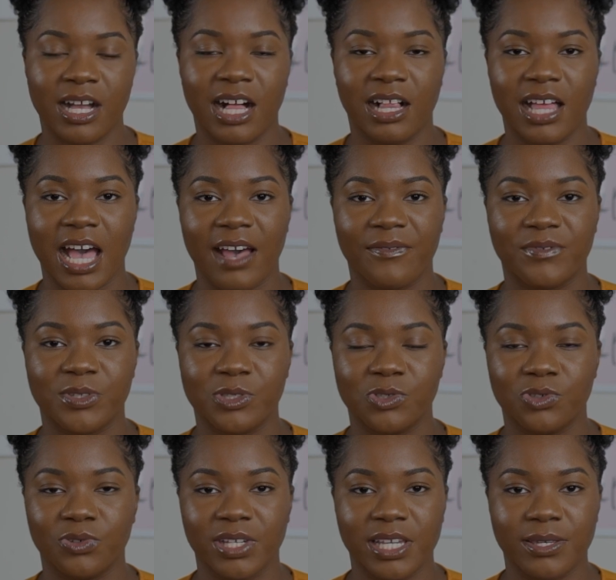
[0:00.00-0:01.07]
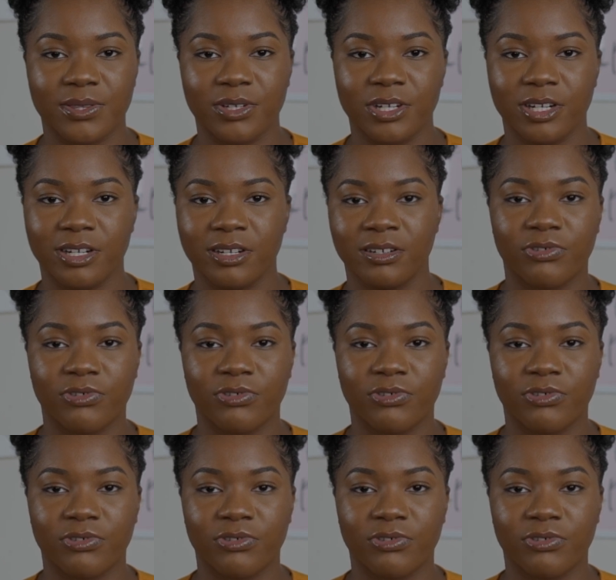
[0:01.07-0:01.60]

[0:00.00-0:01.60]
I'll have to either